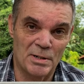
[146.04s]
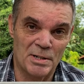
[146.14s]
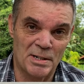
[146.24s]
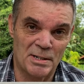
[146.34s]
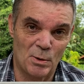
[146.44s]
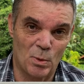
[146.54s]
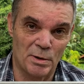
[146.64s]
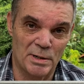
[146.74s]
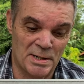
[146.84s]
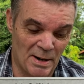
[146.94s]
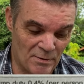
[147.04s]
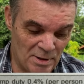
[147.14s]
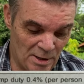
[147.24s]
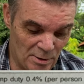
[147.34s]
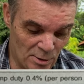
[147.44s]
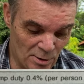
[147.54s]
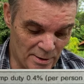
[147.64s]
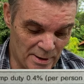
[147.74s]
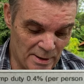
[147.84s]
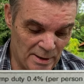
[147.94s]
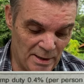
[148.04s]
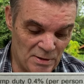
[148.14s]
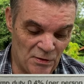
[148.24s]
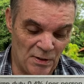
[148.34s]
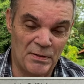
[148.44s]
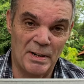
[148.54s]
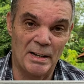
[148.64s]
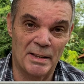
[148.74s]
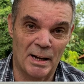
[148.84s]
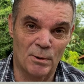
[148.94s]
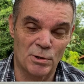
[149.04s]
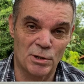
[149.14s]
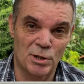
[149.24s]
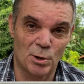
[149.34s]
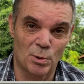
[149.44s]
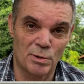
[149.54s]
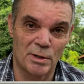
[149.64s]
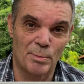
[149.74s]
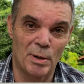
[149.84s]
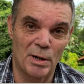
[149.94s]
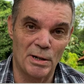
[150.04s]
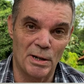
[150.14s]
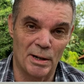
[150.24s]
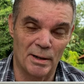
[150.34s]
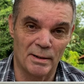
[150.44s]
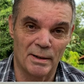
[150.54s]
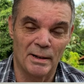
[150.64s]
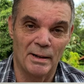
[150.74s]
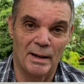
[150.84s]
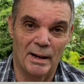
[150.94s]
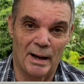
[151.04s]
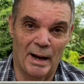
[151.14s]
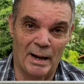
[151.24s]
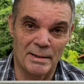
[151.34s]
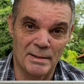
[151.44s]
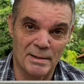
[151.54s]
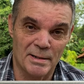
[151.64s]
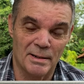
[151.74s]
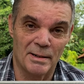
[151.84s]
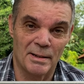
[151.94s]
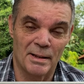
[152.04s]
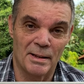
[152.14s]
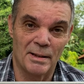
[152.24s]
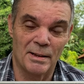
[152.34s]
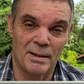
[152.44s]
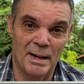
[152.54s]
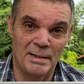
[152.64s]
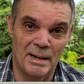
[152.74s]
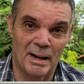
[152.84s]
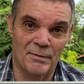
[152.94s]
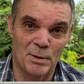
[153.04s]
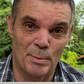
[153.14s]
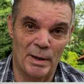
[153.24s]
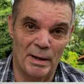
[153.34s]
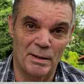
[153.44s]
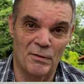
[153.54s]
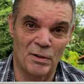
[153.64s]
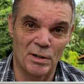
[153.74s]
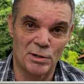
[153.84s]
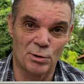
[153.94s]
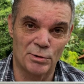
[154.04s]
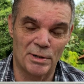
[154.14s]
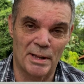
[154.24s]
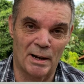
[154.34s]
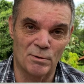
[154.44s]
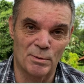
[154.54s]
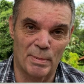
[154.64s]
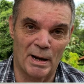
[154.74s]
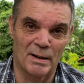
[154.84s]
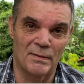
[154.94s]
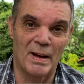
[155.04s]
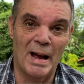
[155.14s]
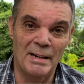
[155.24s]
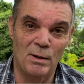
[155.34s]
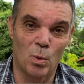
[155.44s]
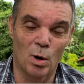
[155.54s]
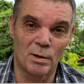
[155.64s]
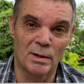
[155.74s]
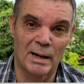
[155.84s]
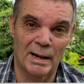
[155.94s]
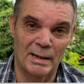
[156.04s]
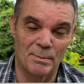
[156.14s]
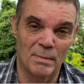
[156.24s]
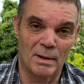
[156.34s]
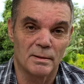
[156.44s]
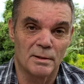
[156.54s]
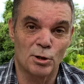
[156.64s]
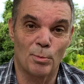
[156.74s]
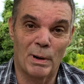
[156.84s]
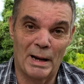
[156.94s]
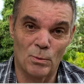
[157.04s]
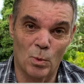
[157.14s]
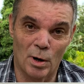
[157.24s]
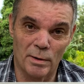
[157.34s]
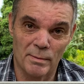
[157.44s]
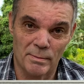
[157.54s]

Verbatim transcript: a 61 to 70 year old is 15,200 per year. And then you have to pay the first 100,000 baht of any one claim. So plan one,